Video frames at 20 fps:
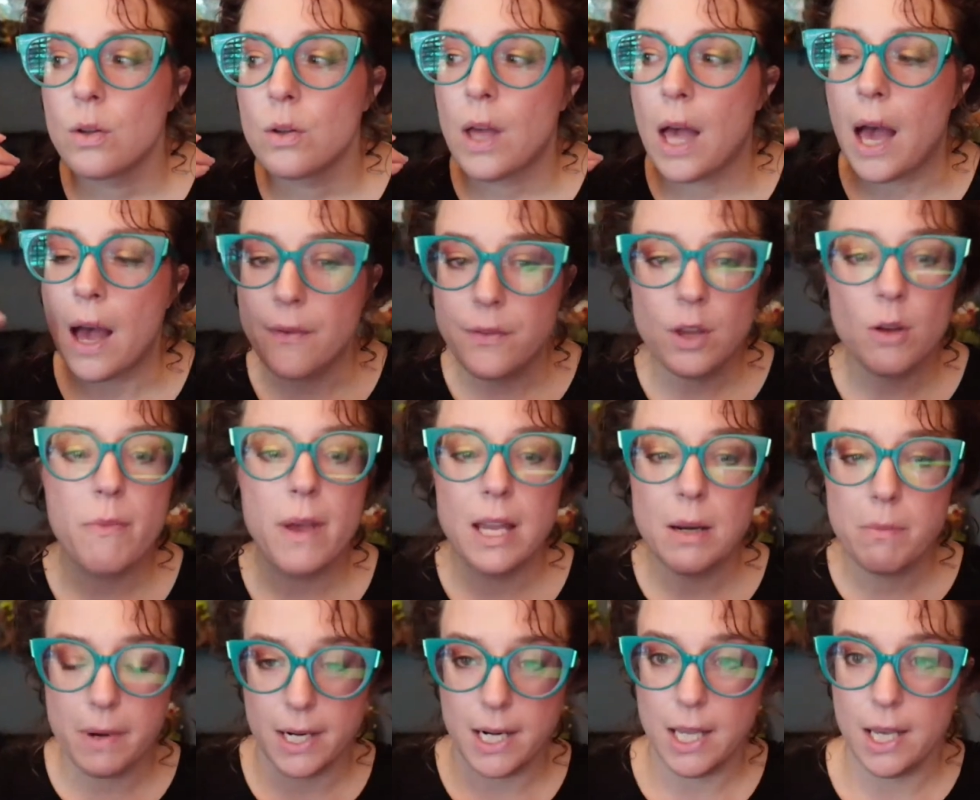have you
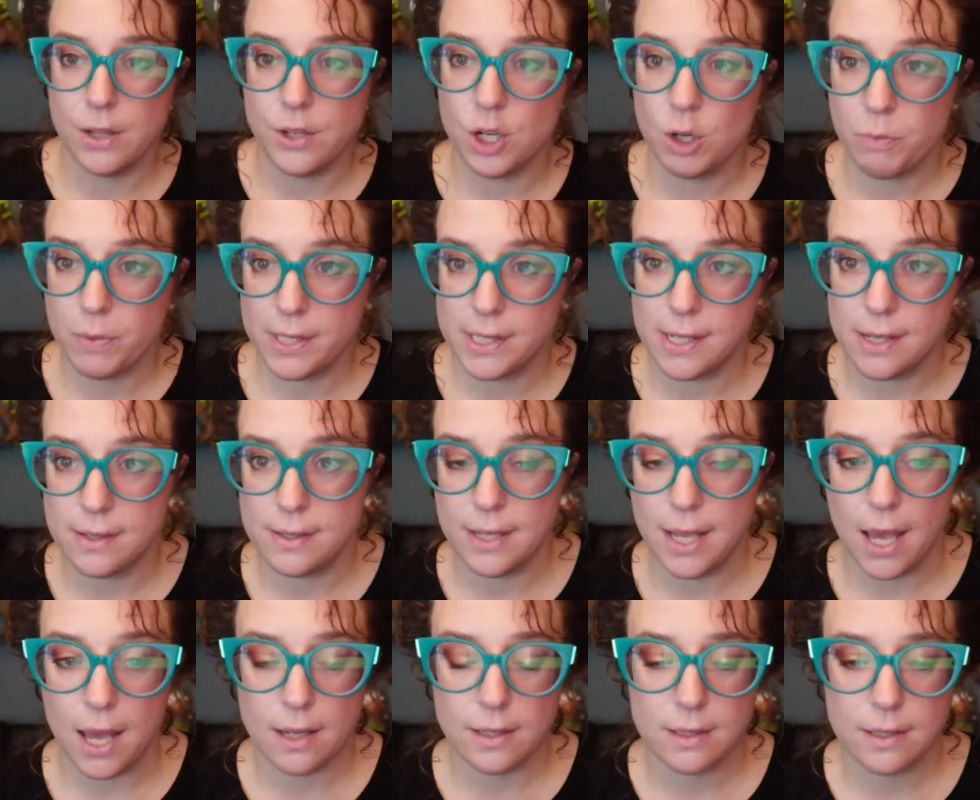made money in your business
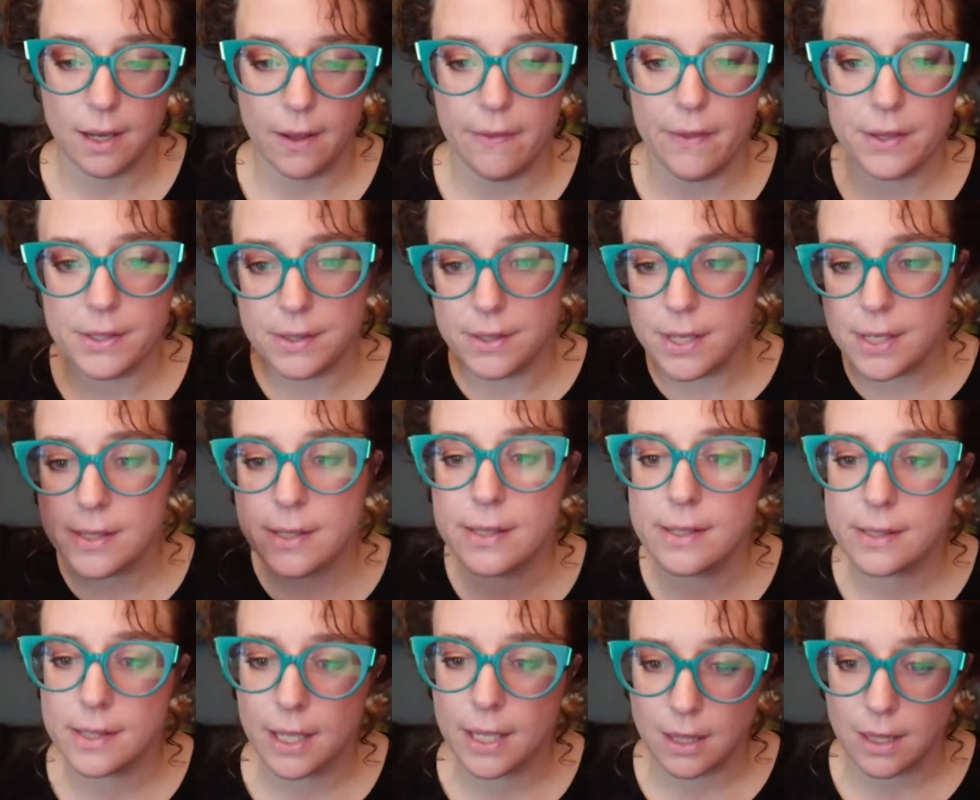yet? And this
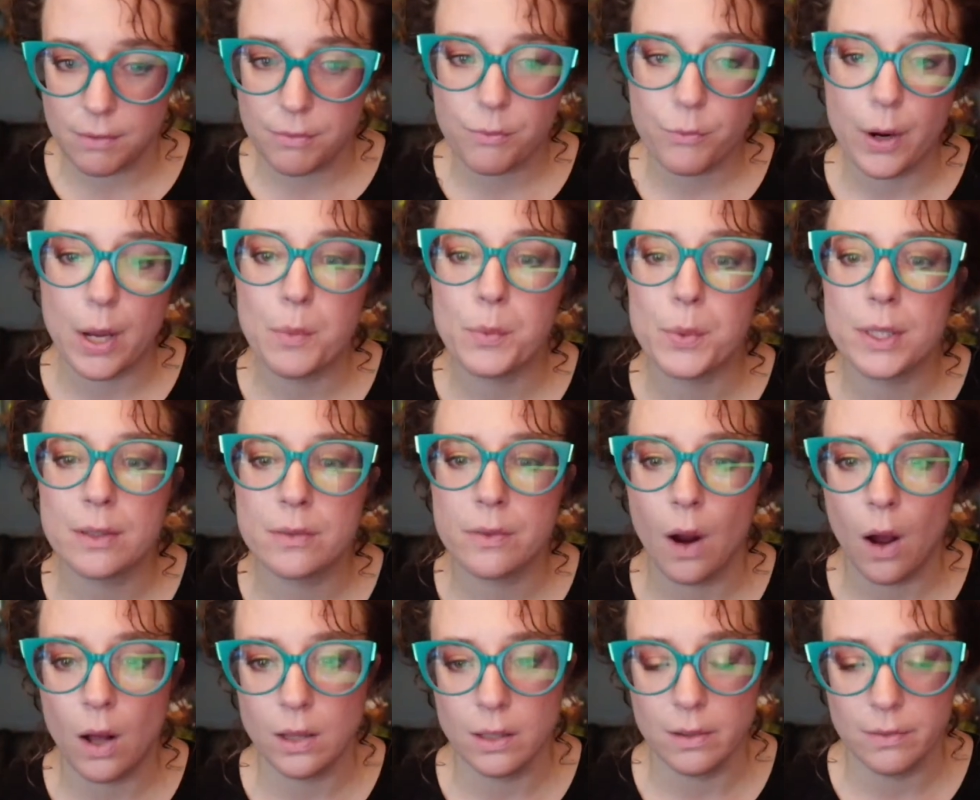is like the framework for
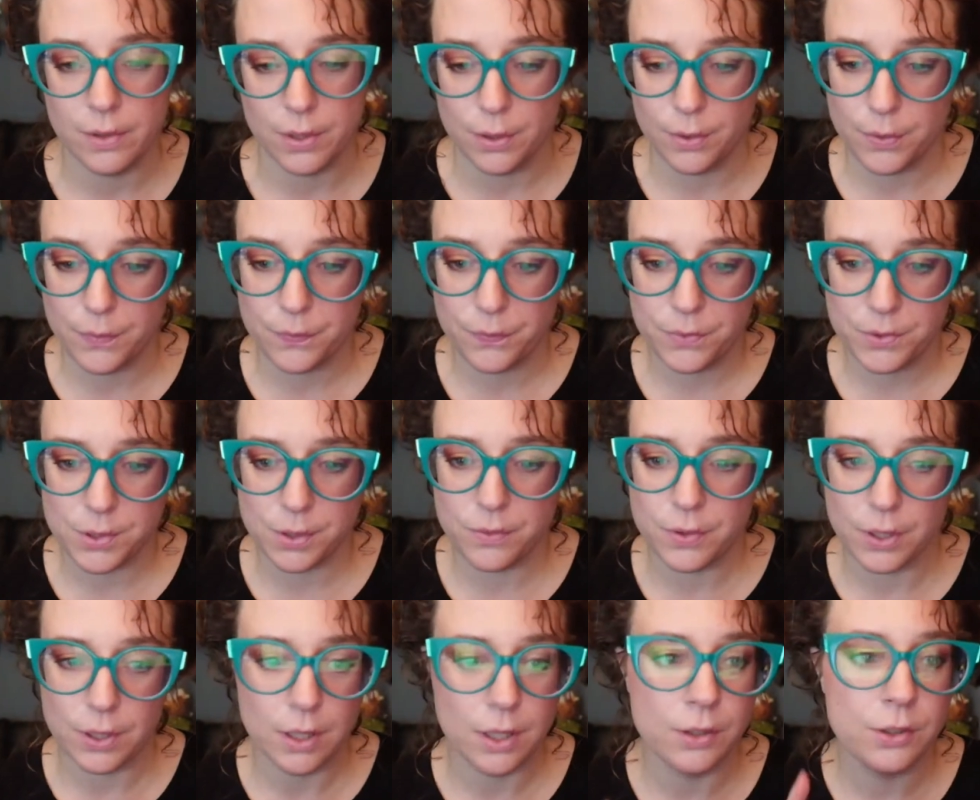all of you. So if
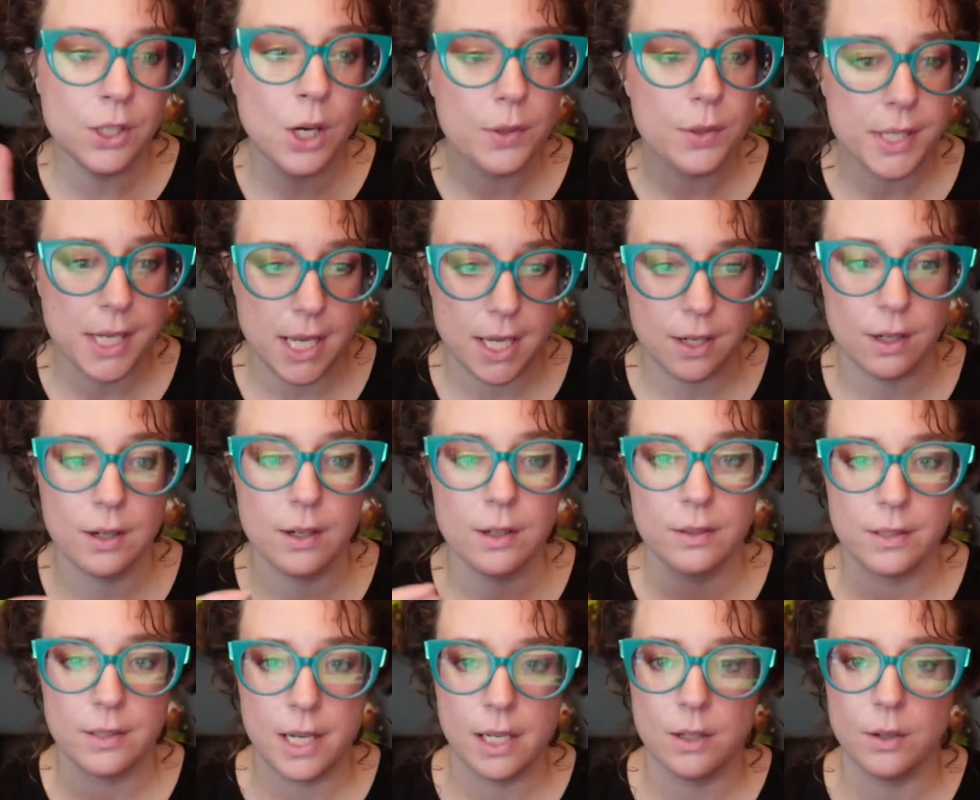you're a note taker,
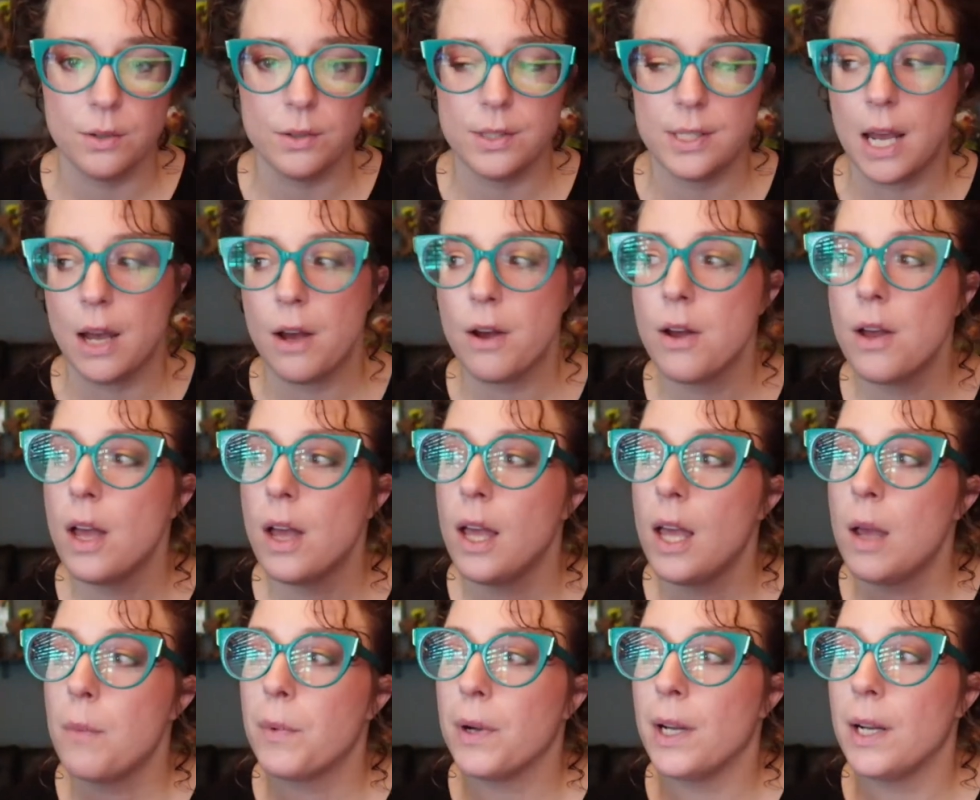take notes now.
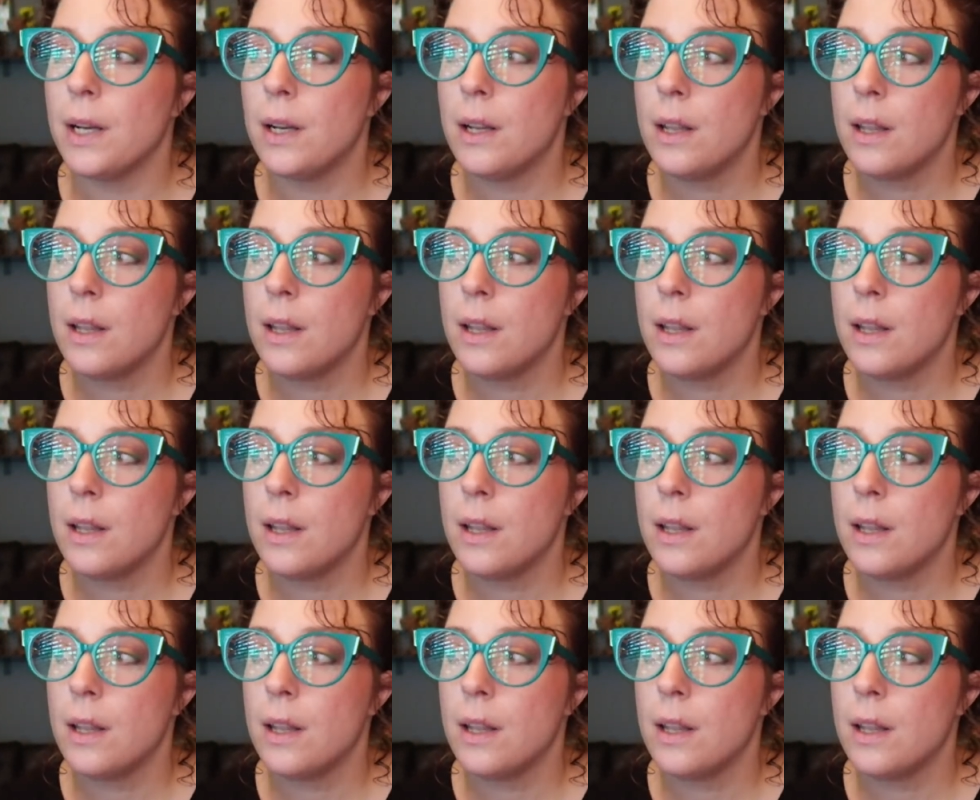But